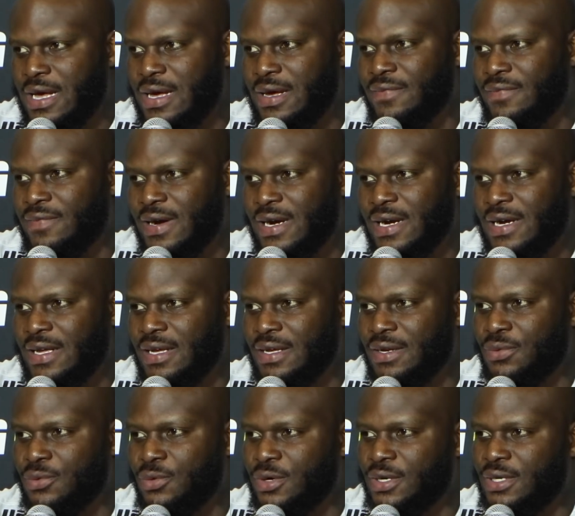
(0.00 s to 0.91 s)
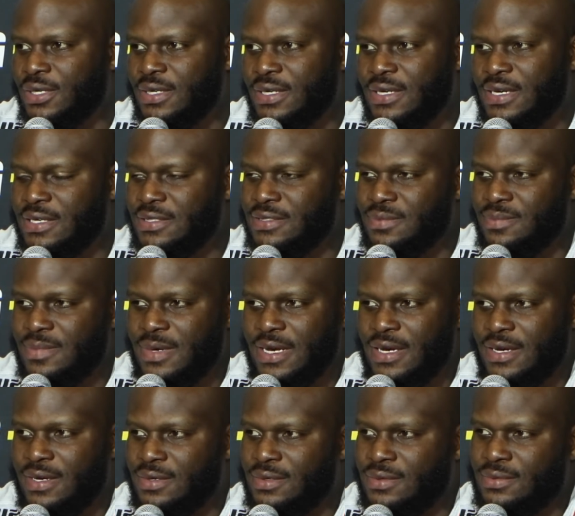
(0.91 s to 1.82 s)
I'll fight anyone. It doesn't
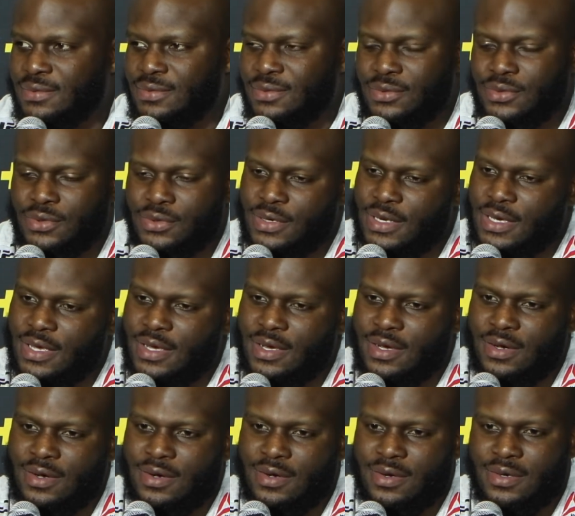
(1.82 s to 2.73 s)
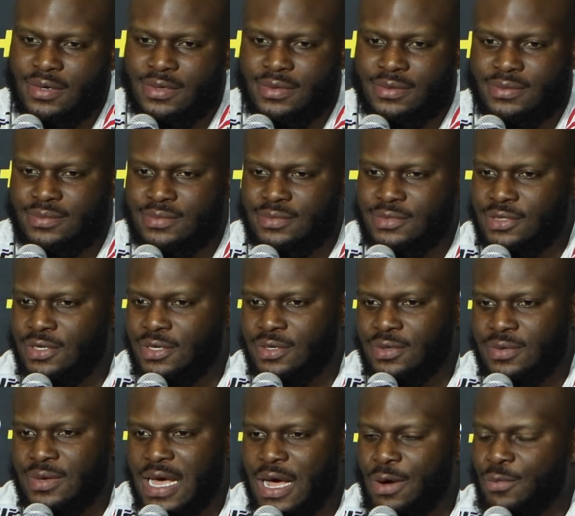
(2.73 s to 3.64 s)
matter who they are. You
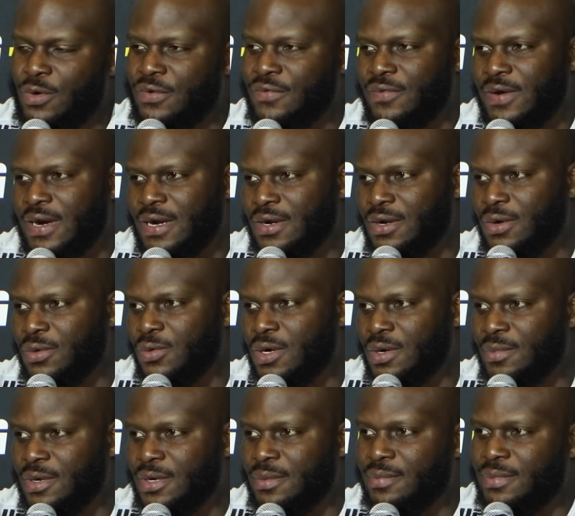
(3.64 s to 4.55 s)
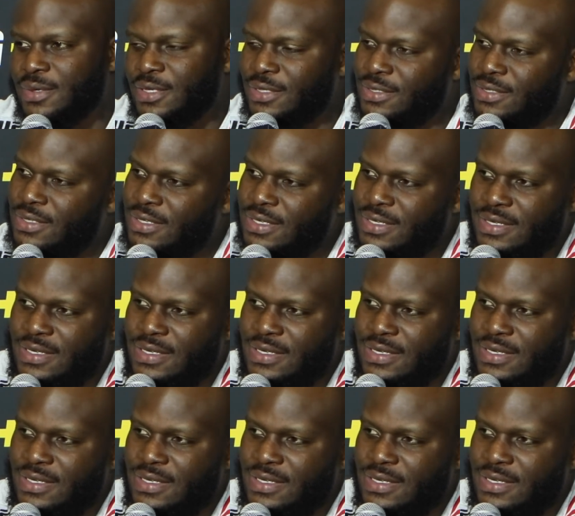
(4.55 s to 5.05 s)
know, I wouldn't fight no woman, but